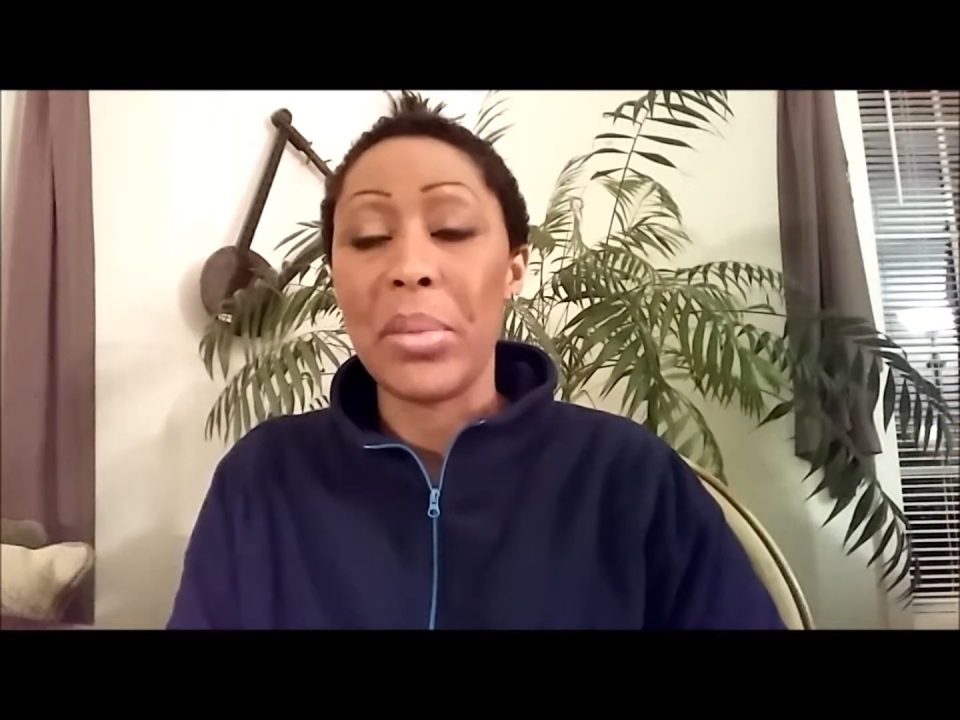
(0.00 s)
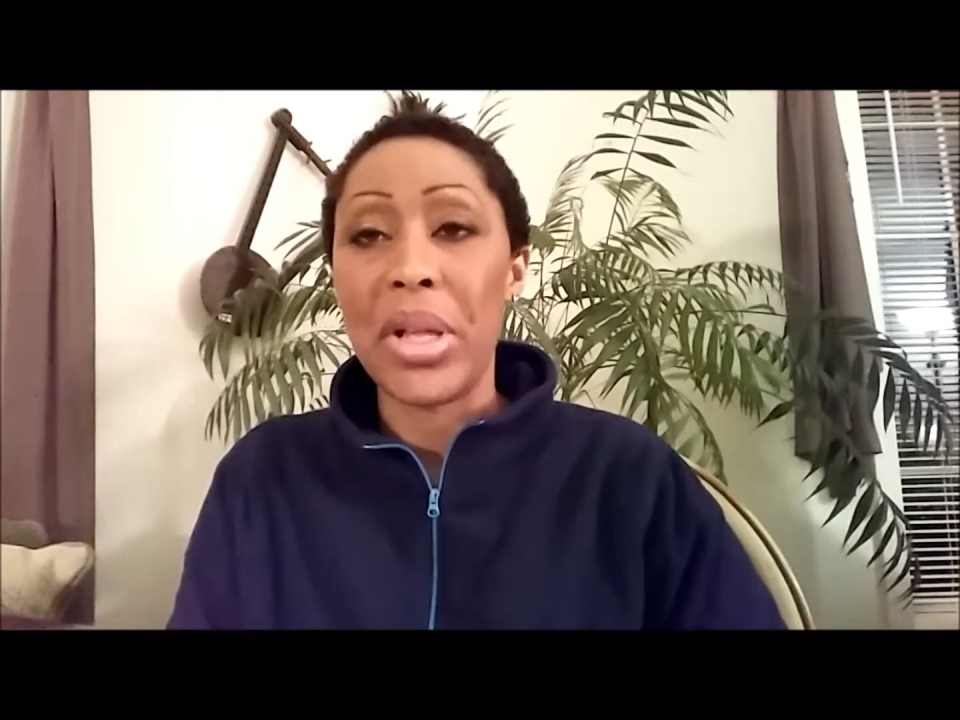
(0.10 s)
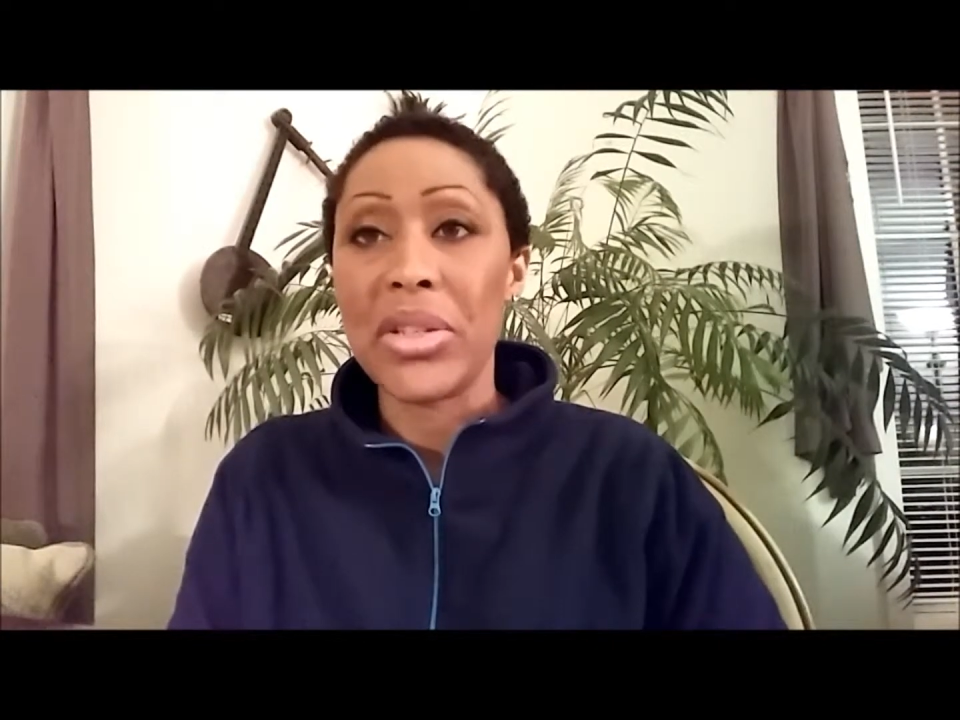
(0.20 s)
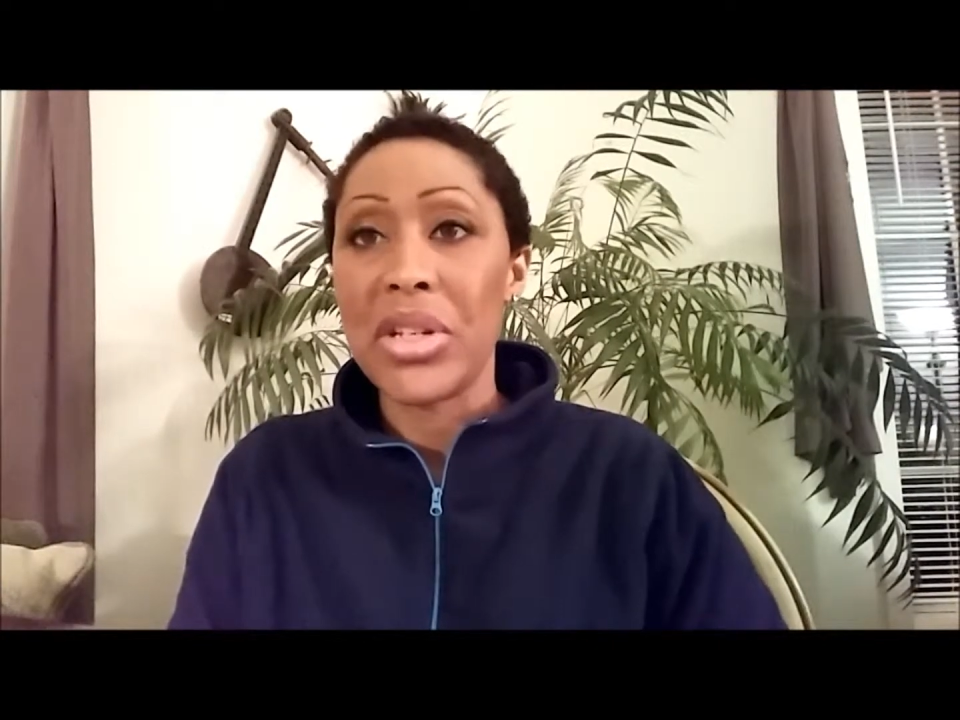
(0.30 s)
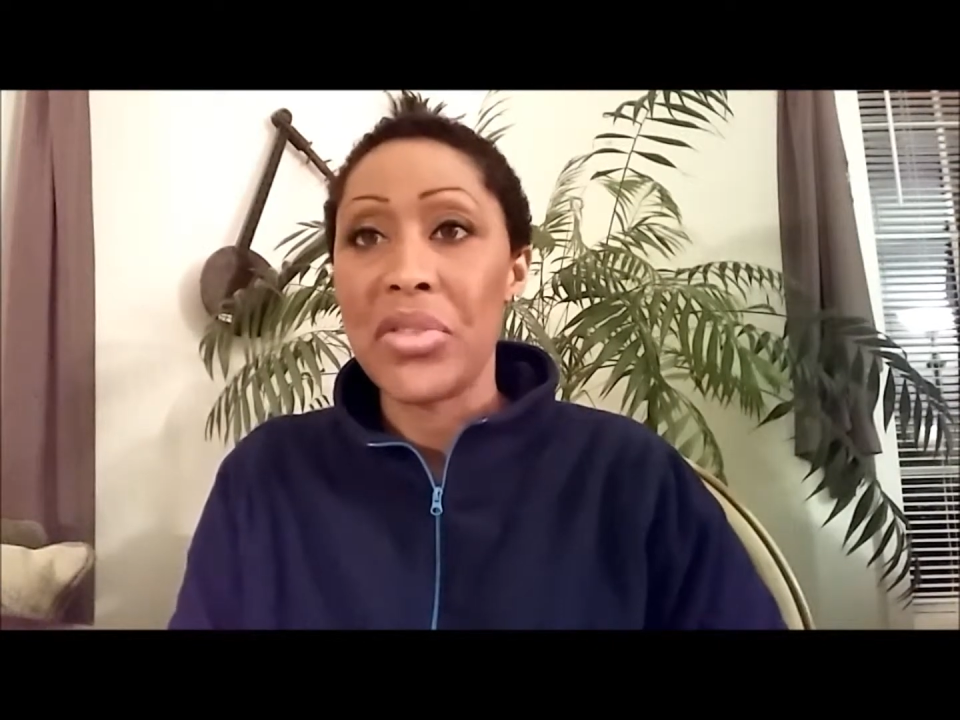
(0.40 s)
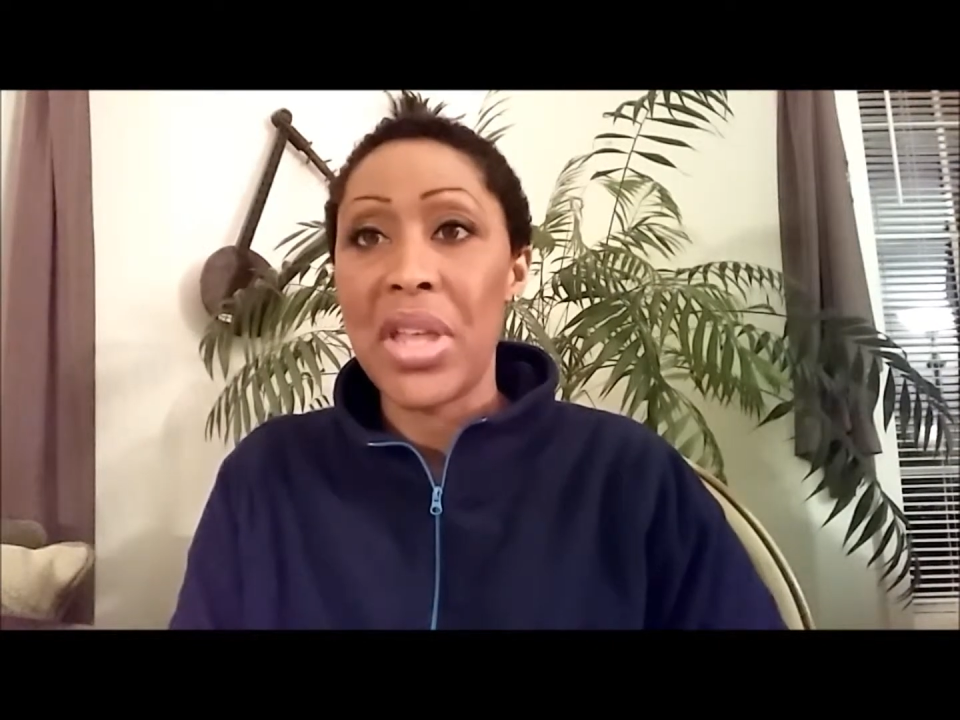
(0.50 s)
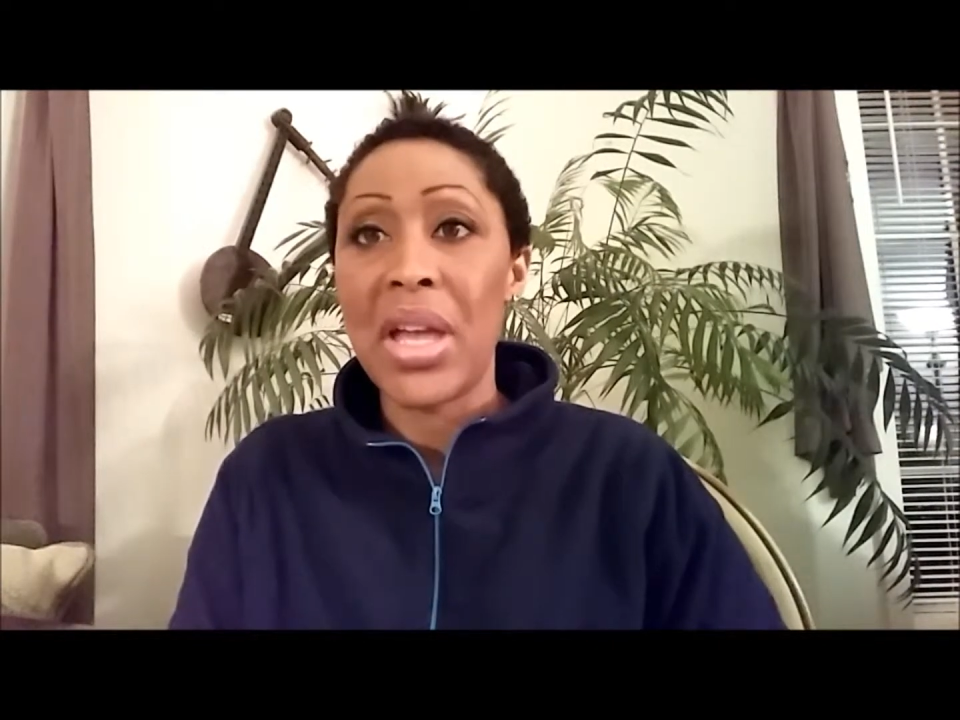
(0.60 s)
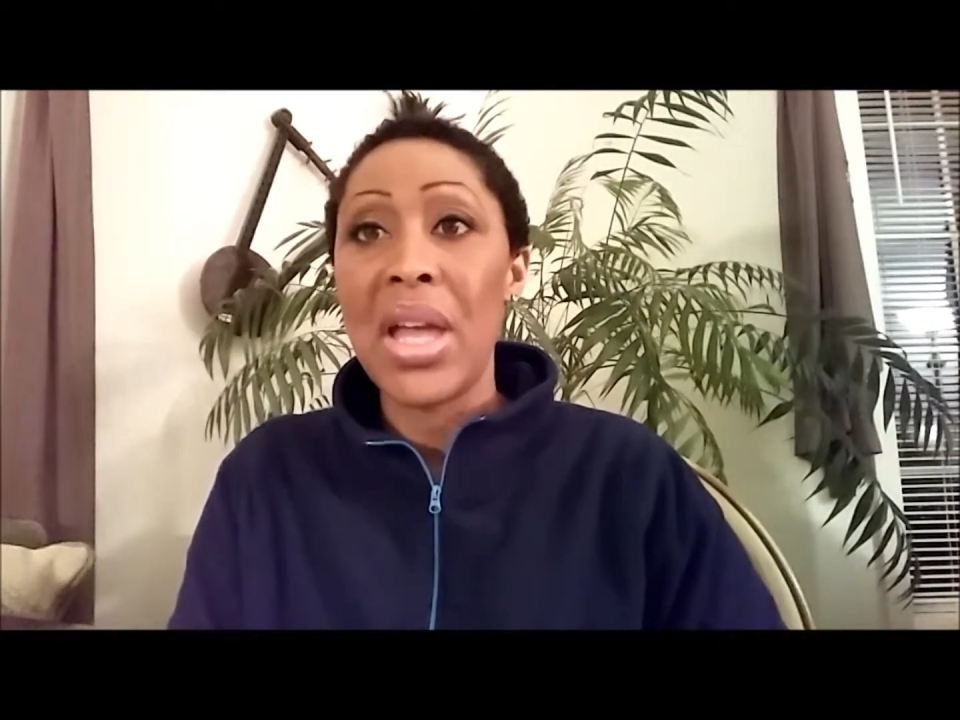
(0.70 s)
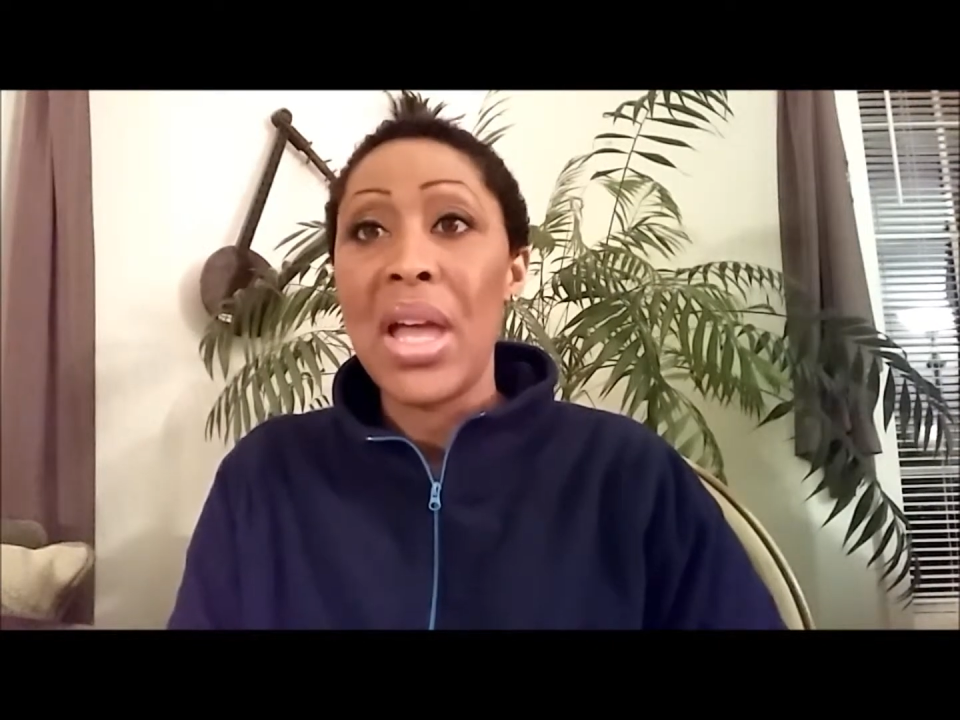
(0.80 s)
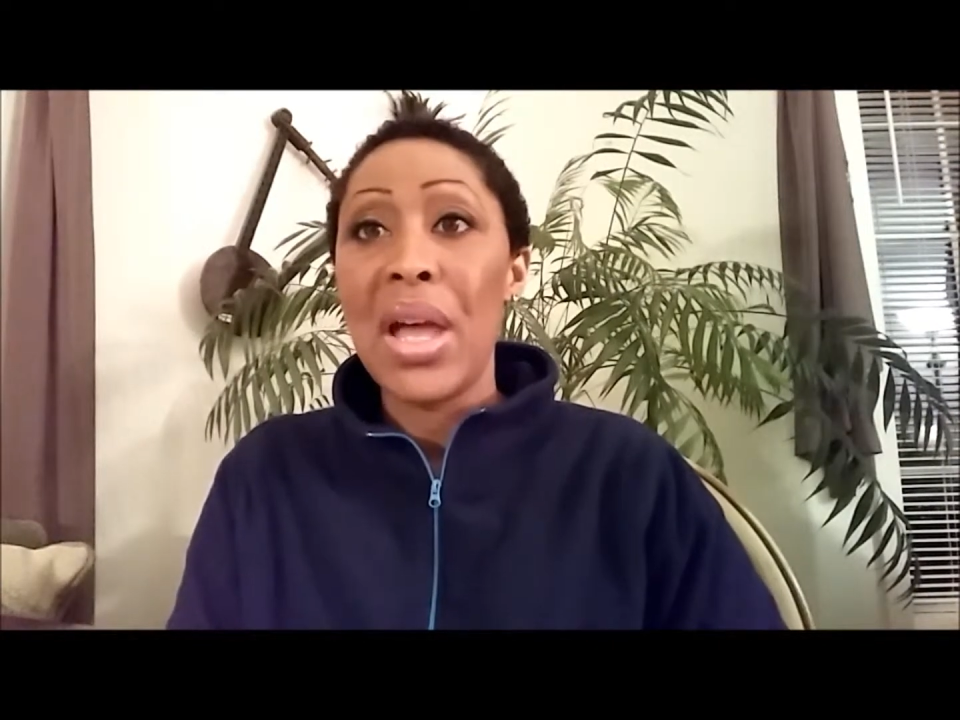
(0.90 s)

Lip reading: I apologize for that,